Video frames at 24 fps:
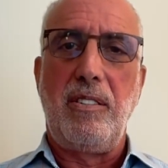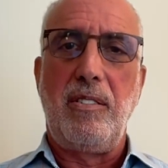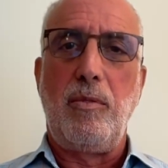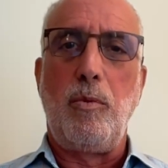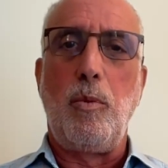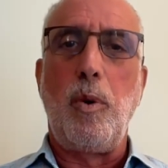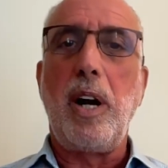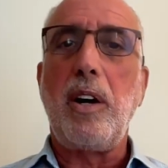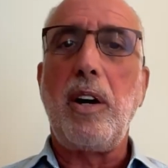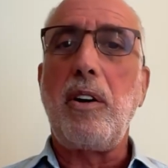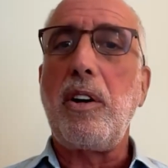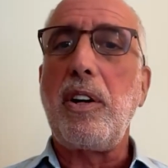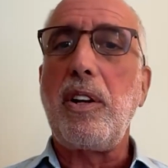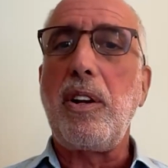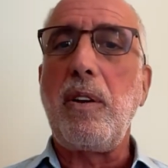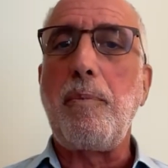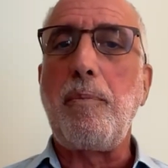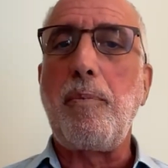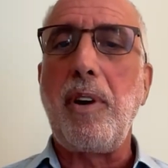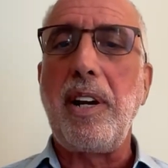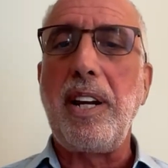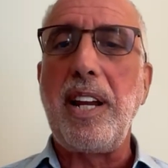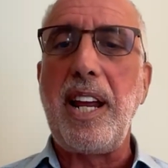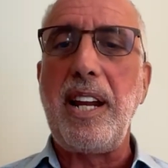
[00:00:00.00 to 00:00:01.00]
Where are you
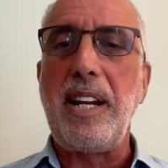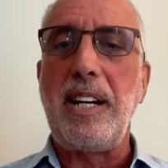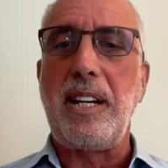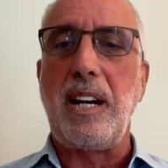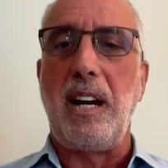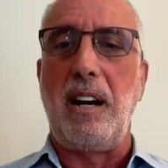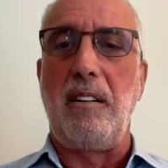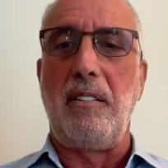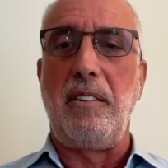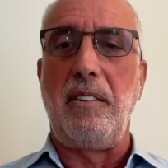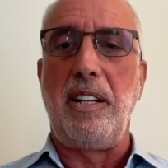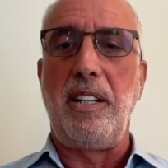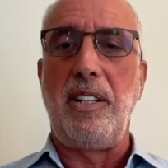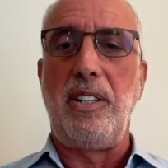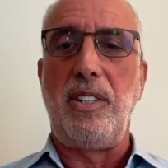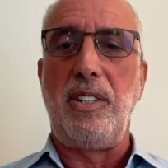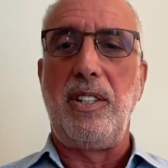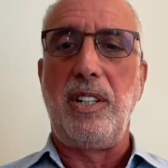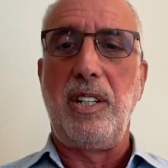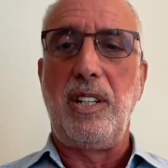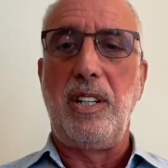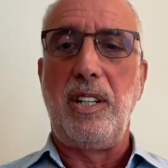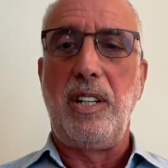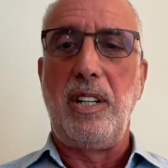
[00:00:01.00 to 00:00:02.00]
bringing courage?
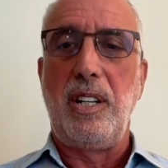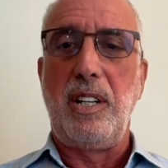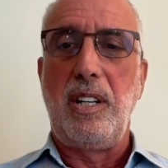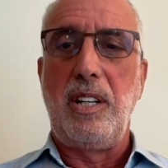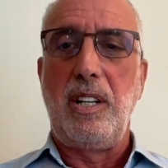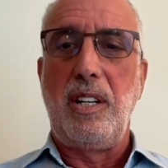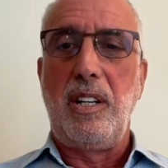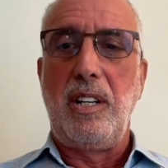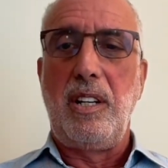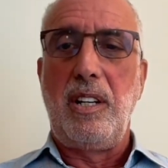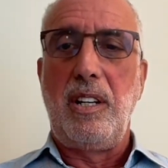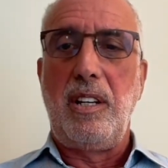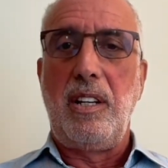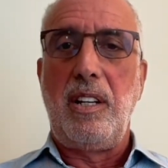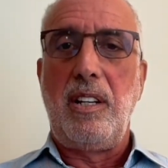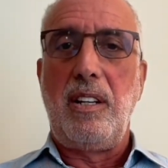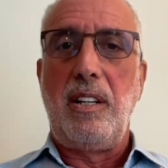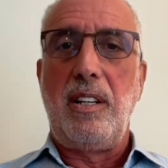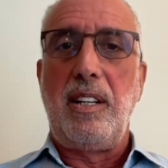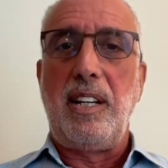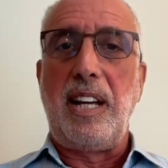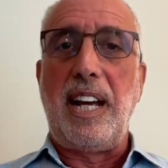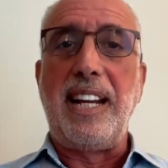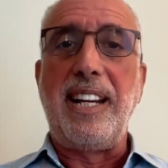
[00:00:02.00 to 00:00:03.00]

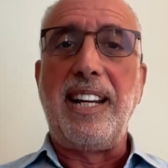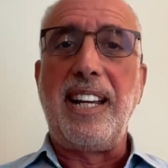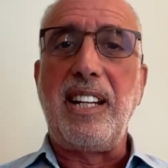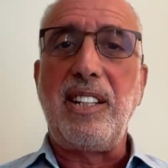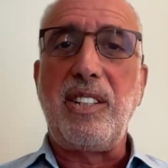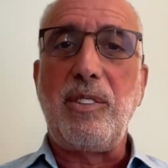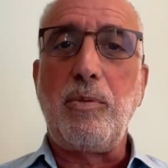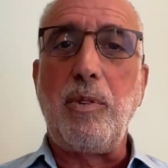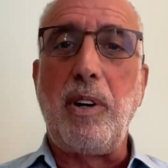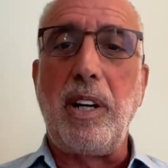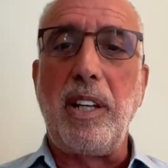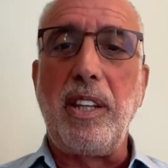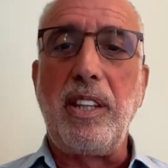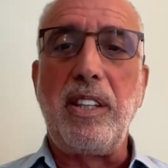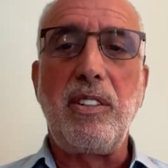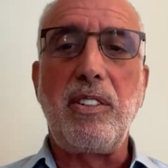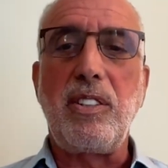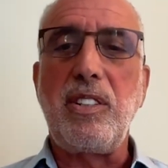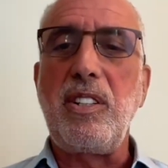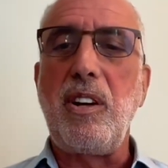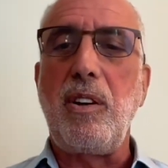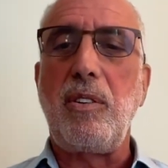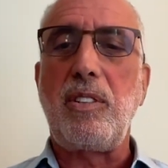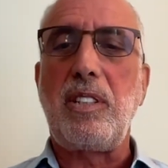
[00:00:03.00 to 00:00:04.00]
And guess what? There's
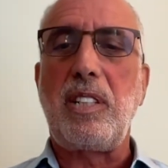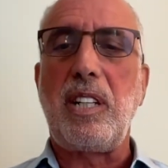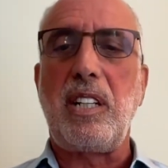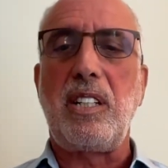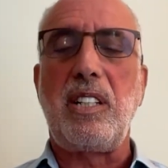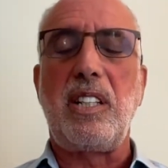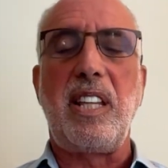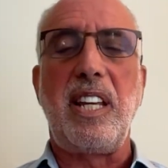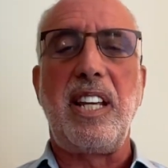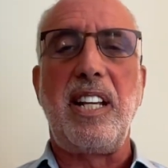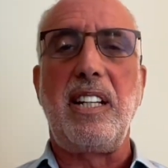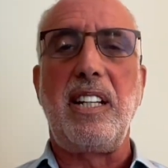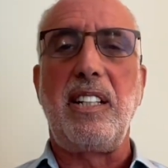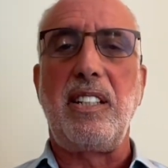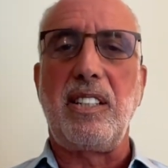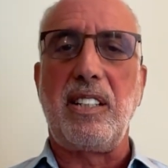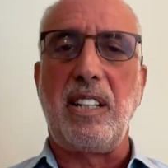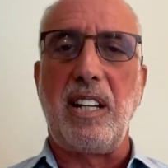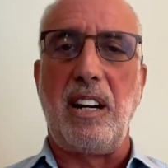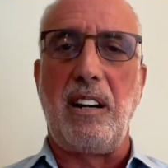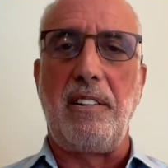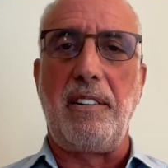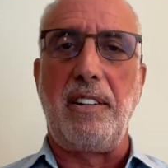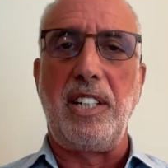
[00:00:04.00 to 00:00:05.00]
no such thing as
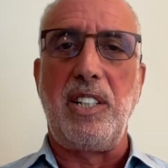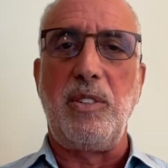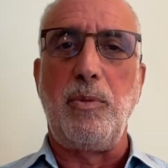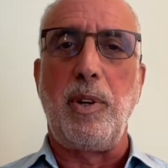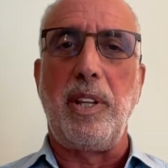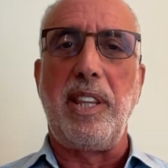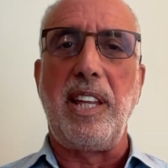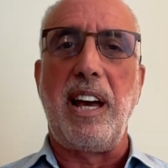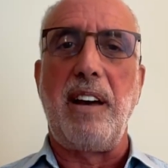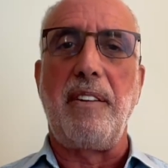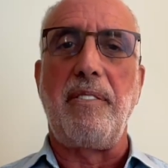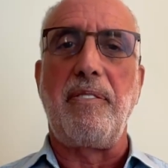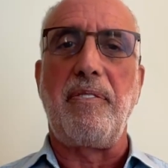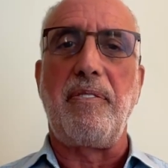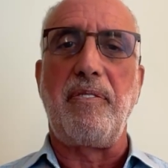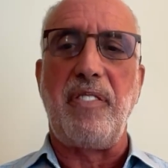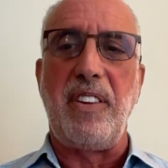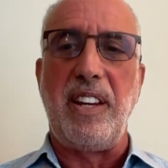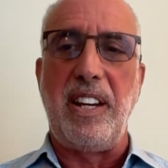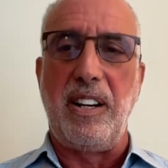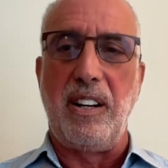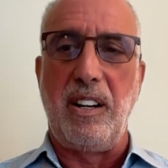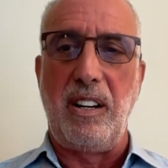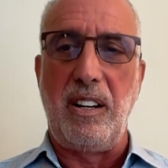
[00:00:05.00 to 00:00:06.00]
courage without
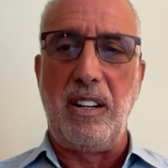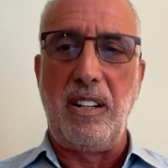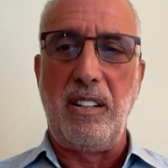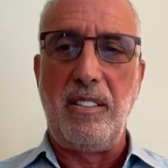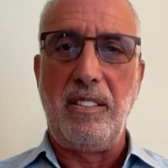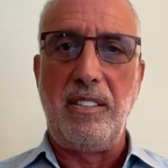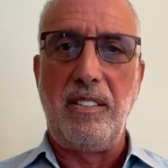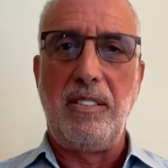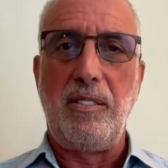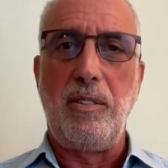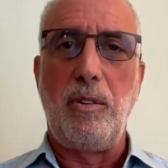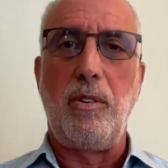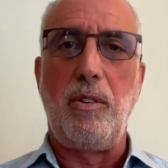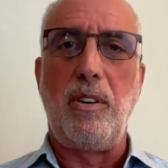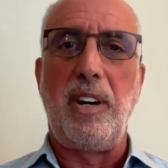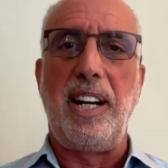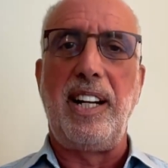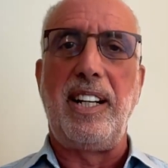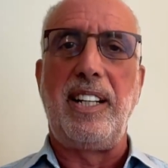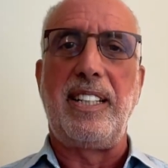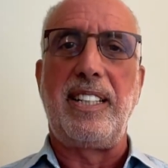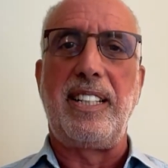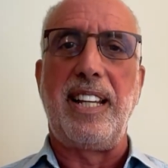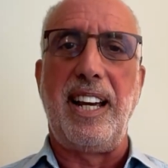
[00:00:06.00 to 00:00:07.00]
fear or
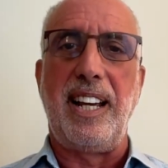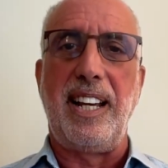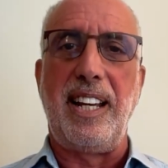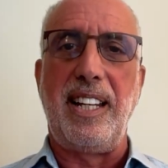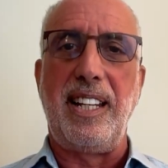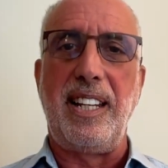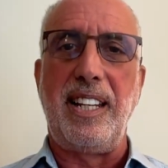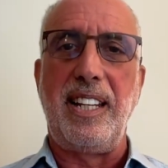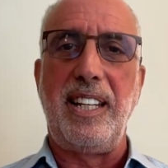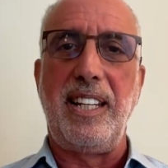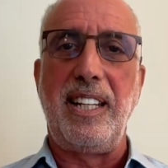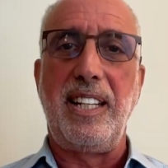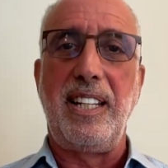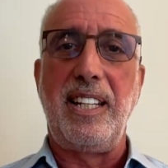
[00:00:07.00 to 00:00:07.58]
anxiety.